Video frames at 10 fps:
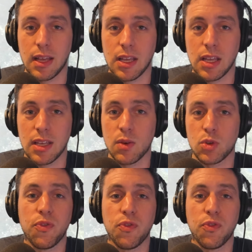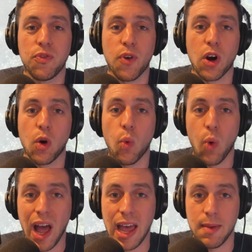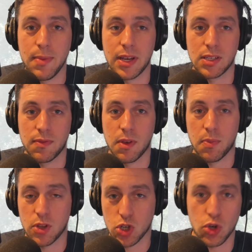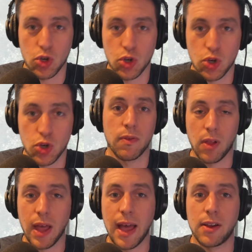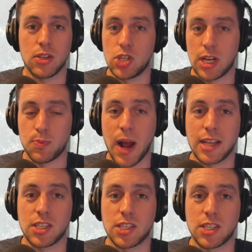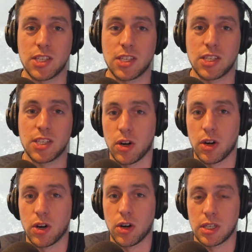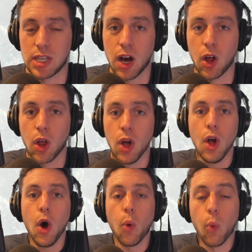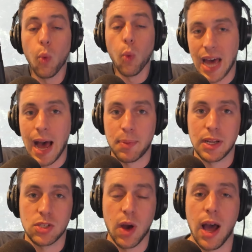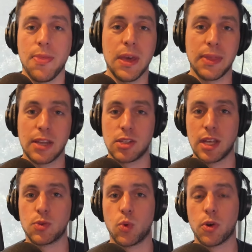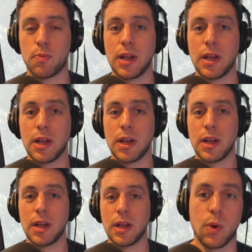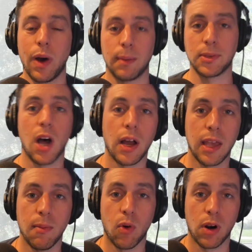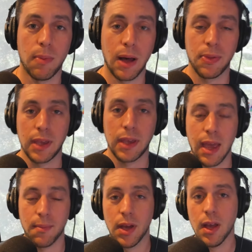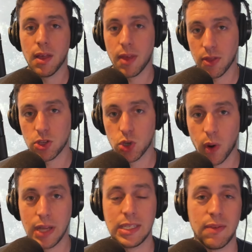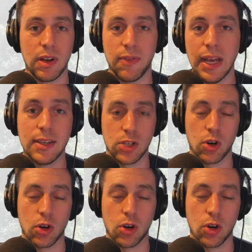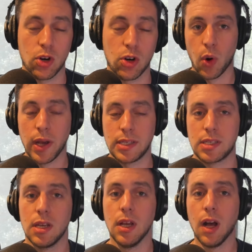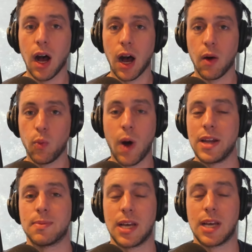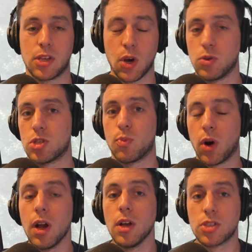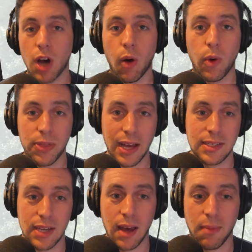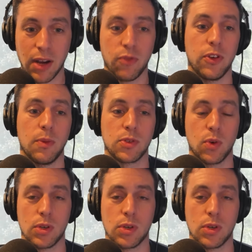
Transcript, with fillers: it was so far away because of the the structure of the layout of the Jets practice facility that it was kind of hard to tell what was happening. So I think that's that's worth mentioning, and thus we wind up talking more about the game than the joints, even if internally the joints uh, wind up telling the coaches more. So with that said, Michael Phillips, of